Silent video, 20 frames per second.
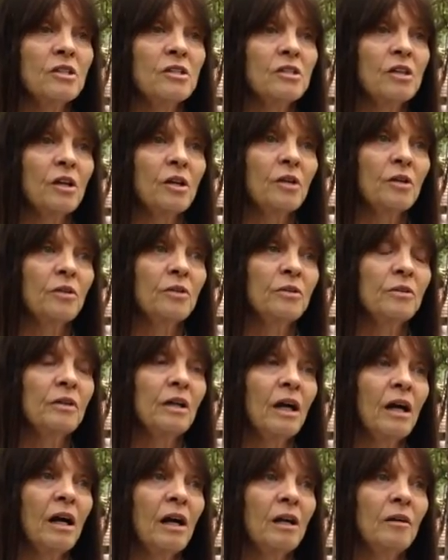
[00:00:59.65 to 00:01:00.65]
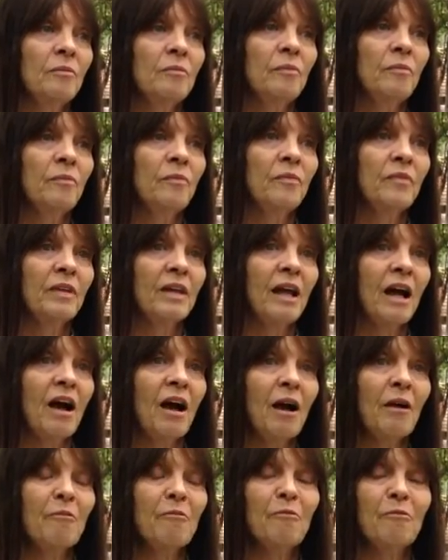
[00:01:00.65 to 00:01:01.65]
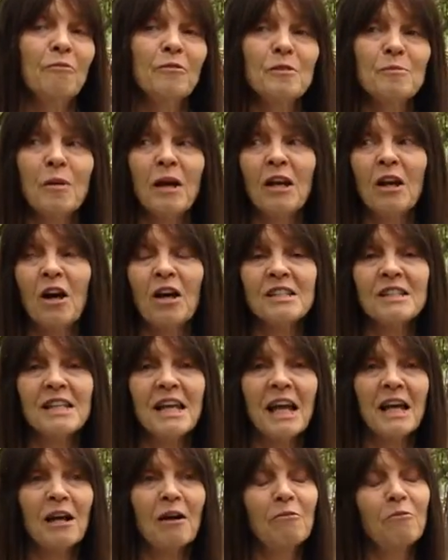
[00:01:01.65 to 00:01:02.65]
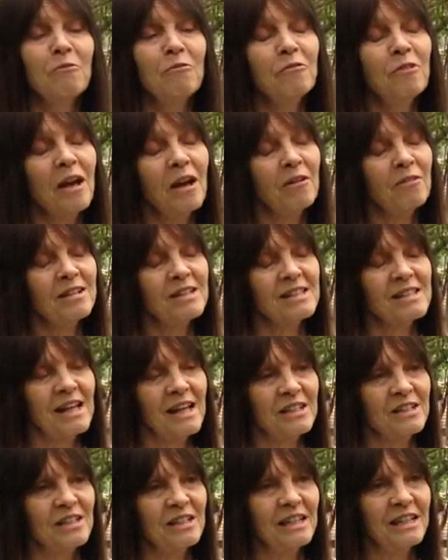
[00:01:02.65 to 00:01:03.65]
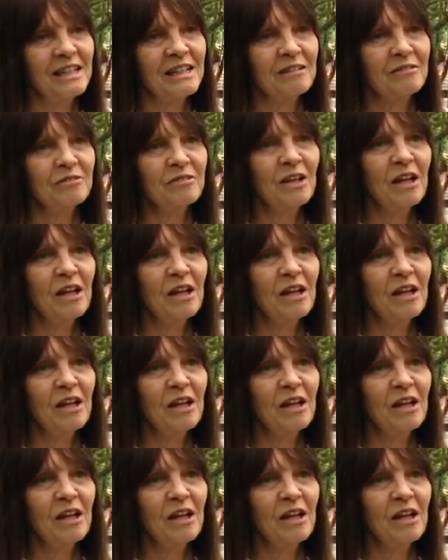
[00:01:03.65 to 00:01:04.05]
So um, I'm, it's my last day and I'm very sad to leave